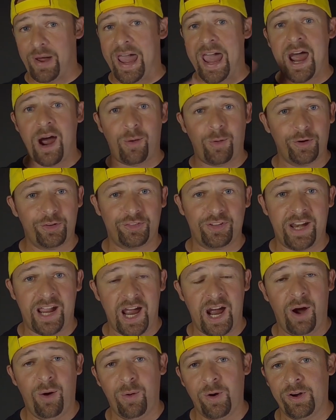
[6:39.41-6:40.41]
hours and
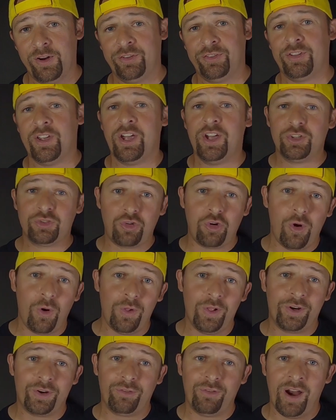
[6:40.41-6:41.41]
hours
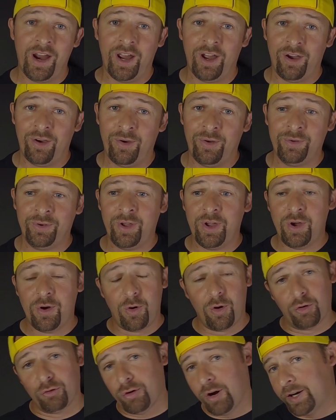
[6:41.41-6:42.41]
trolling around
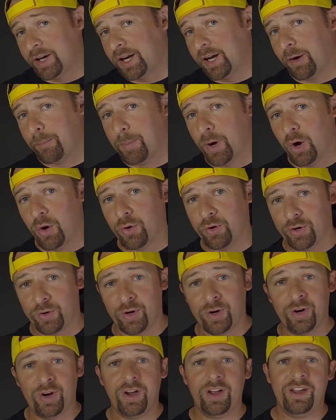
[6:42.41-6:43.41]
or running a
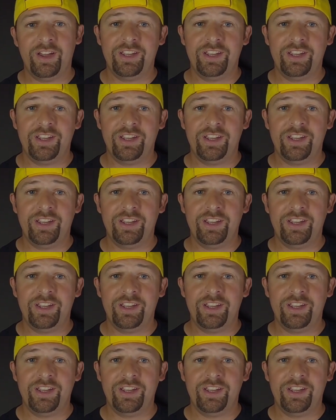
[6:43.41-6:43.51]
motor,